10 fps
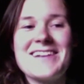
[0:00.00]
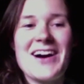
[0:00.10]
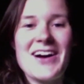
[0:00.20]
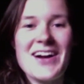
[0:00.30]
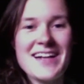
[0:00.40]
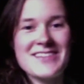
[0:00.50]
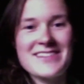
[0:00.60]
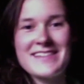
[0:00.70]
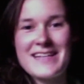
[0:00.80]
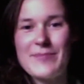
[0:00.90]
like
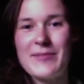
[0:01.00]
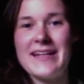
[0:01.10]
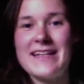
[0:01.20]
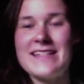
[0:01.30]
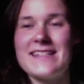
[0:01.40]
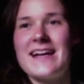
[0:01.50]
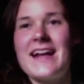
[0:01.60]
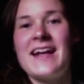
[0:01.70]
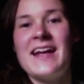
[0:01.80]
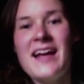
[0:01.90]
just keep it easy
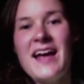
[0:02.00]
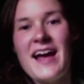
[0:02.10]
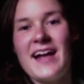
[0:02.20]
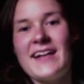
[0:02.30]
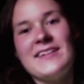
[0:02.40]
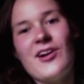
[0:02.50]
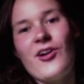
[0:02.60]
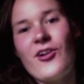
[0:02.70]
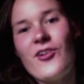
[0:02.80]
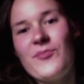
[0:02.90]
and
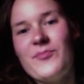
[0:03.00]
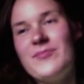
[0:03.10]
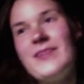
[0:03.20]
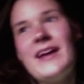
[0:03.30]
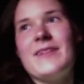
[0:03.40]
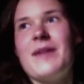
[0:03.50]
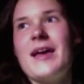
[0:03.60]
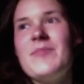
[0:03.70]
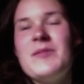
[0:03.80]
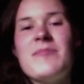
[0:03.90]
like
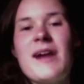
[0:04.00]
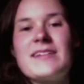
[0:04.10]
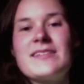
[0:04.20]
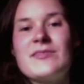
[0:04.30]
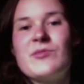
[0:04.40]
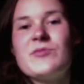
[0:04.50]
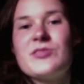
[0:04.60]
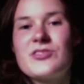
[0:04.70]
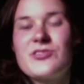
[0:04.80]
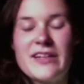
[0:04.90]
maybe maximum
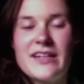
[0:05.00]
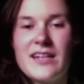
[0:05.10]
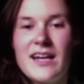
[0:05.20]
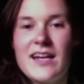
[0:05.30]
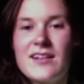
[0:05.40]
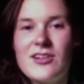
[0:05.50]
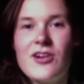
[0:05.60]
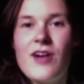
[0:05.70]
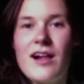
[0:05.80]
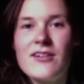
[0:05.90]
just drink like
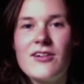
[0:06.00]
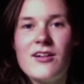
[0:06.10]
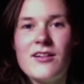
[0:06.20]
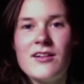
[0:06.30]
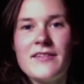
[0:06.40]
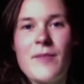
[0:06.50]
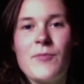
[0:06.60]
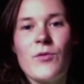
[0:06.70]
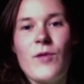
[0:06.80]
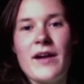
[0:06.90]
low alcohol,
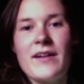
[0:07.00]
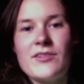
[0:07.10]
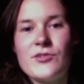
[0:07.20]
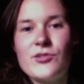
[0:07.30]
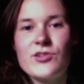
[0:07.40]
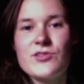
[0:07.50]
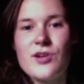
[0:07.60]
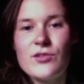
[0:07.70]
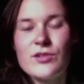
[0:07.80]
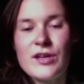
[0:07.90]
number 1
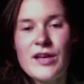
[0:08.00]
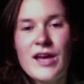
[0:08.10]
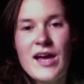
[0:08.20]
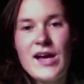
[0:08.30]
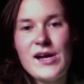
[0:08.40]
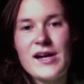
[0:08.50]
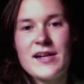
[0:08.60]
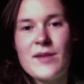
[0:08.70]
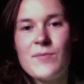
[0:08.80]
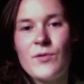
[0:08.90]
ykkösolut,
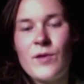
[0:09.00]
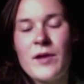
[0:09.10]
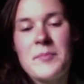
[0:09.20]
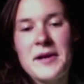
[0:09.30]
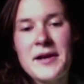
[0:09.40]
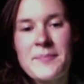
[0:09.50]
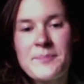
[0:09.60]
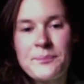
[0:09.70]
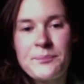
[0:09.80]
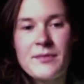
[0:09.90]
number 1
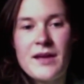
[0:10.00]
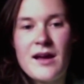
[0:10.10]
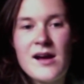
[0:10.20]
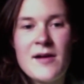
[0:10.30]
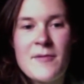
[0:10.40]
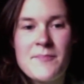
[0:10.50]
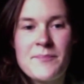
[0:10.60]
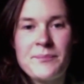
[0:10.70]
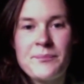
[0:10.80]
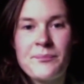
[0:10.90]
beer.
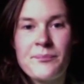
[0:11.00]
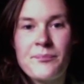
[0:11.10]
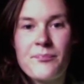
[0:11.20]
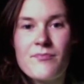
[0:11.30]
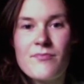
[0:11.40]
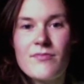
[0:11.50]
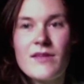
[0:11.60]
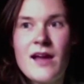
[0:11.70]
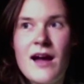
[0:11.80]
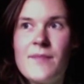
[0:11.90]

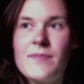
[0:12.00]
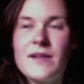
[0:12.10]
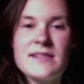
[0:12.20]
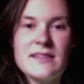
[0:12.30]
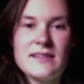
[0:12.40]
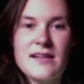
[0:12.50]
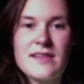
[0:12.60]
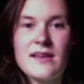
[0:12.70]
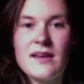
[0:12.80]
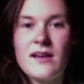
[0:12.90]
Yeah, that's it,
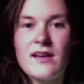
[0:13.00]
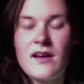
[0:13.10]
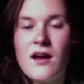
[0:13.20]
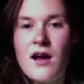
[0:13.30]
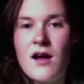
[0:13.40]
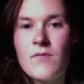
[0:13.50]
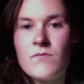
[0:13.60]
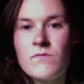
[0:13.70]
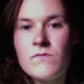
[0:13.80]
I think. Yeah,